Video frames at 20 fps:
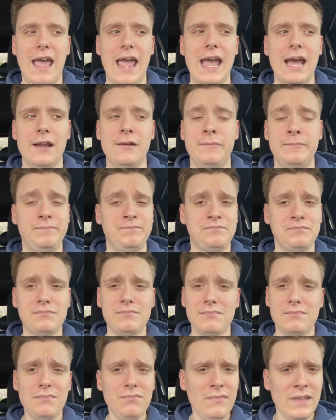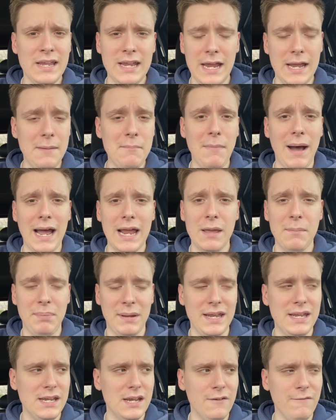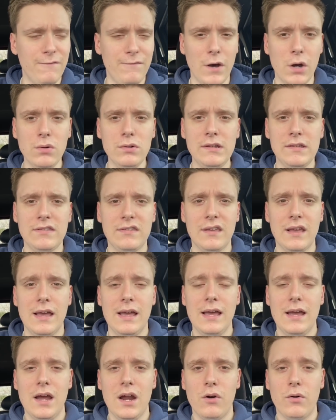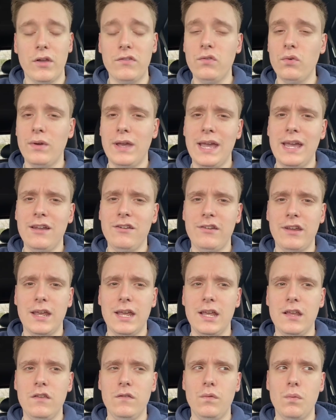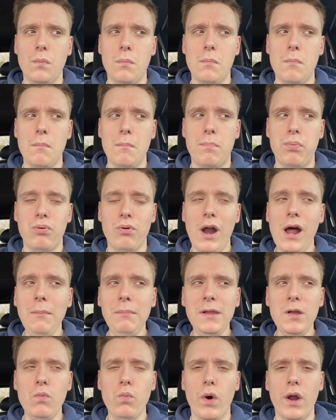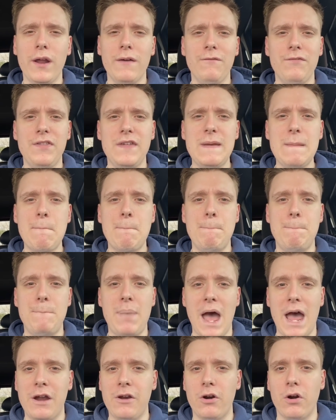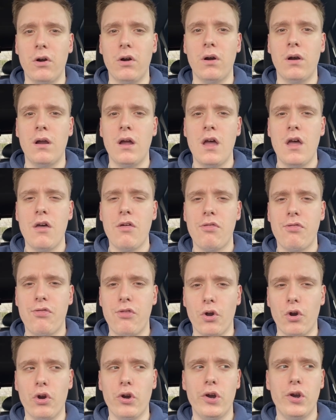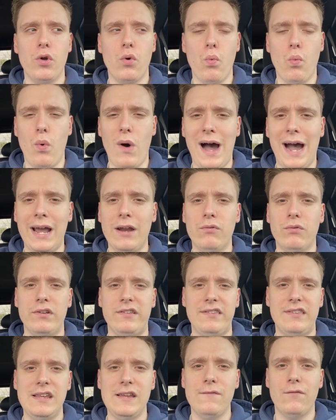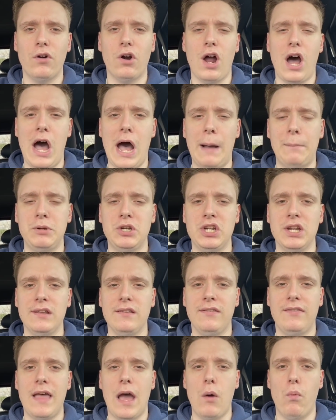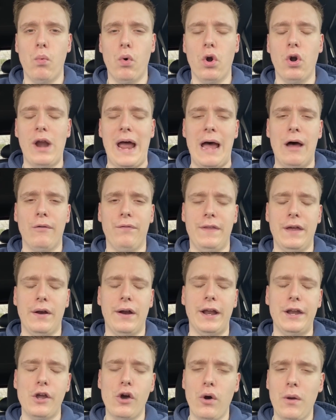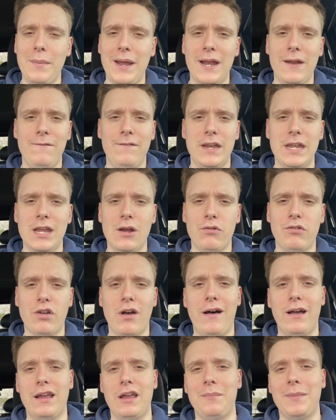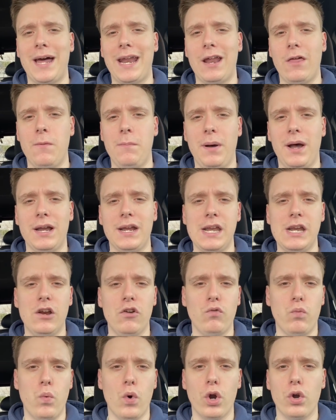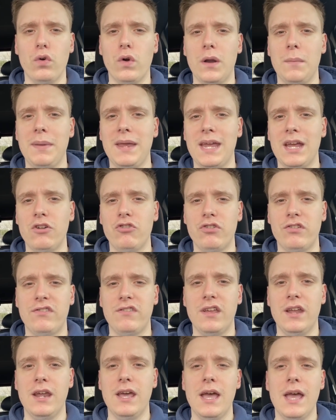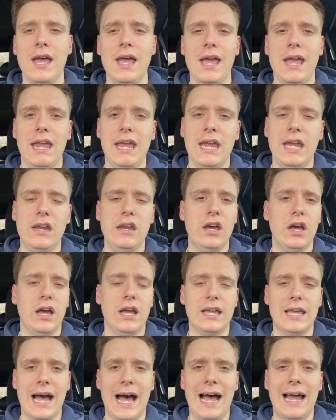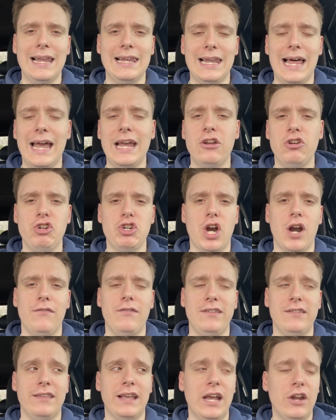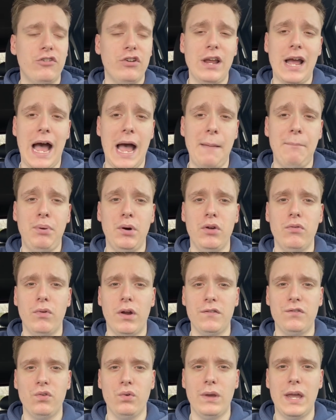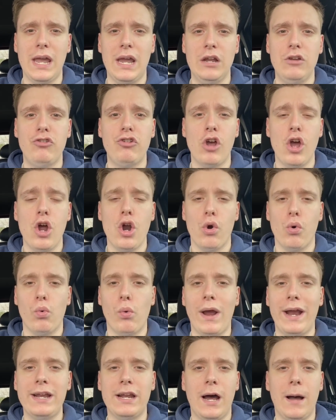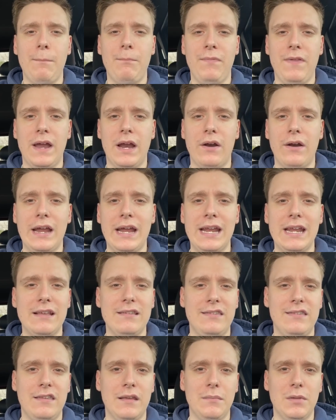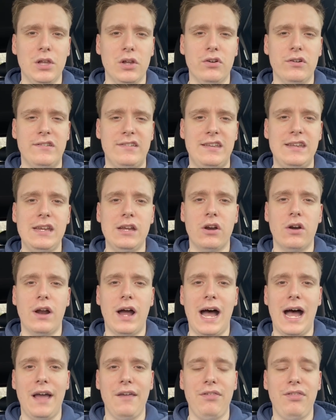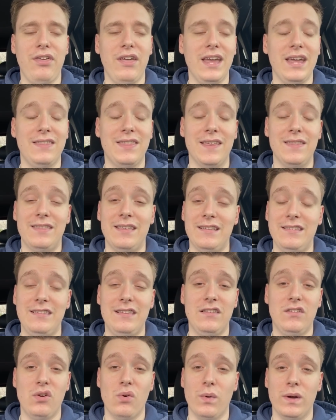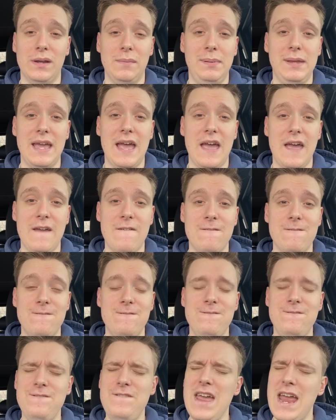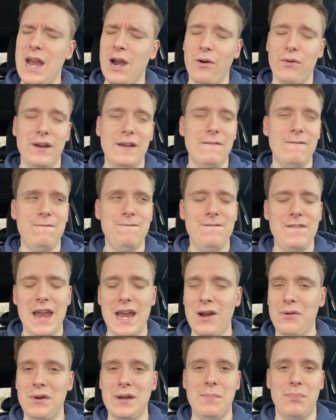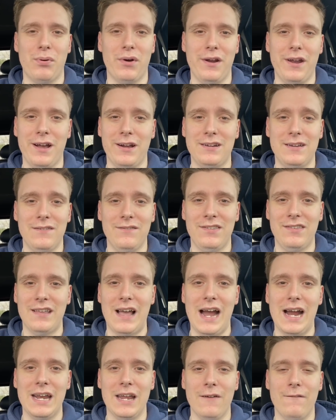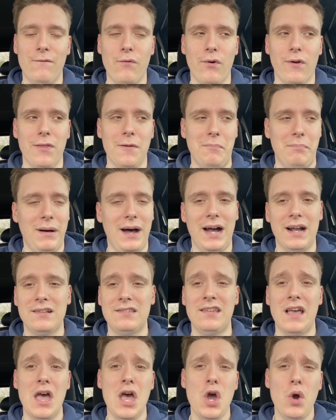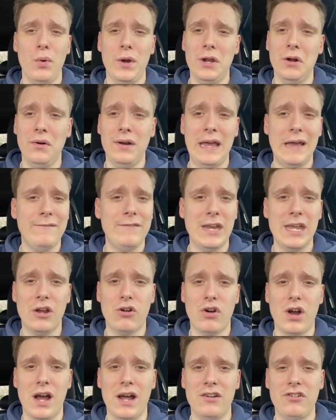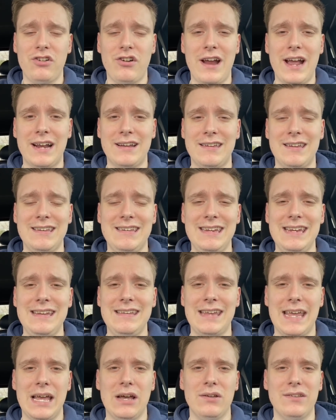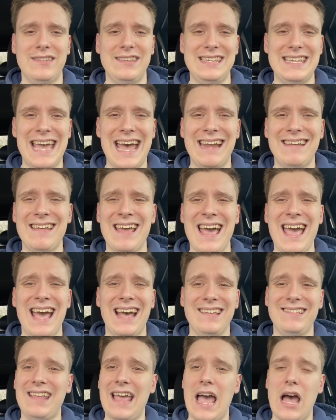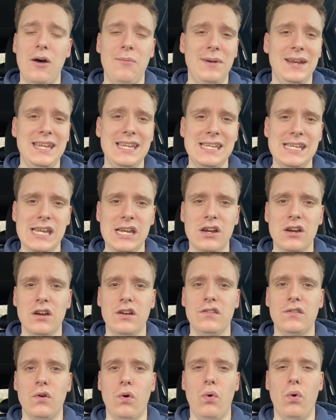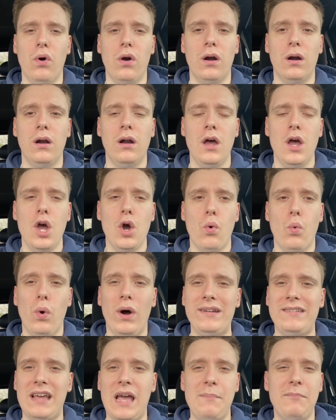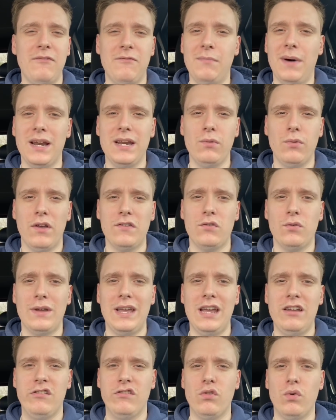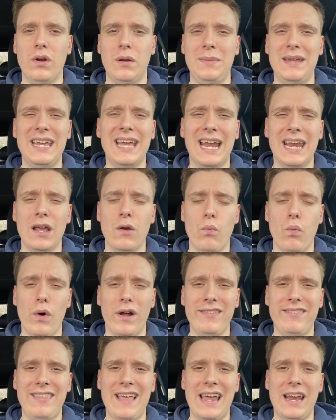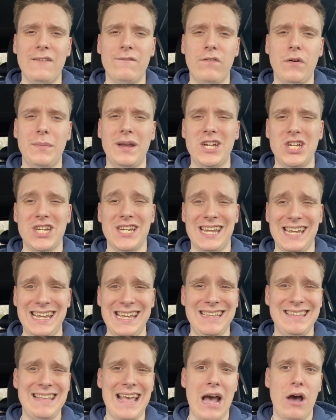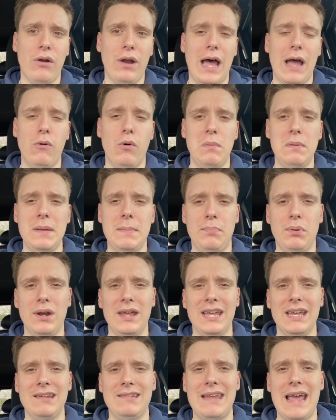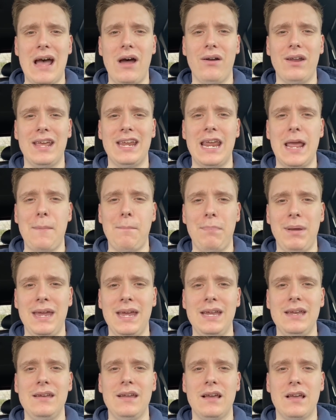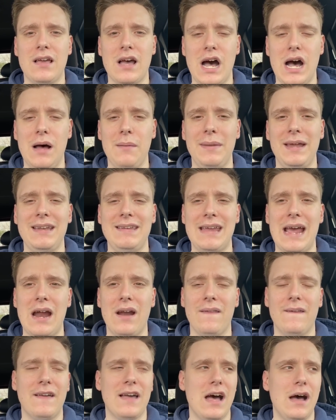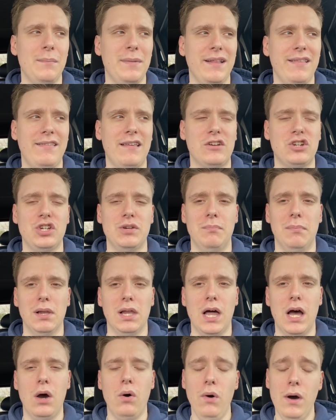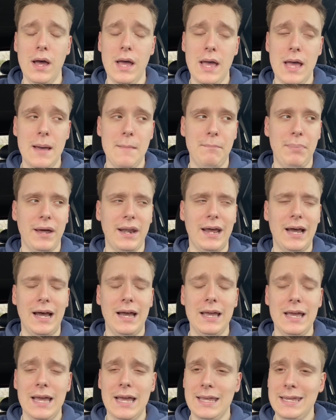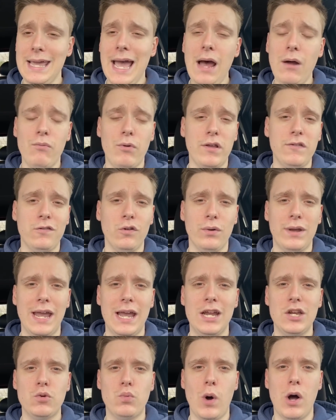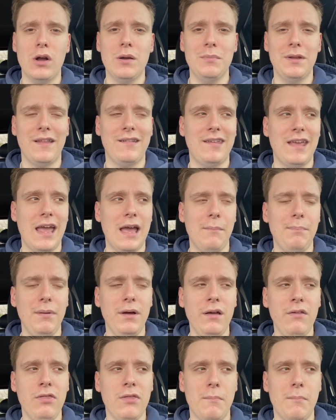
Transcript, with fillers: And in my opinion, folks, Russell Gage is probably one of the better third wide receiver options that were out there. I know I made a video talking about how the Buccaneers were going to be interested in a guy like Jarvis Landry. I put Russell Gage right up there in a similar tier. I think that this is going to be a very very productive signing for the Bucs. We don't have any contract details yet as to how many years or what type of money Russell Gage is going to be getting. Once that information is out, I will be putting it down in a pinned comment down in the comment section below. But uh, yeah, Russell Gage, welcome to Tampa.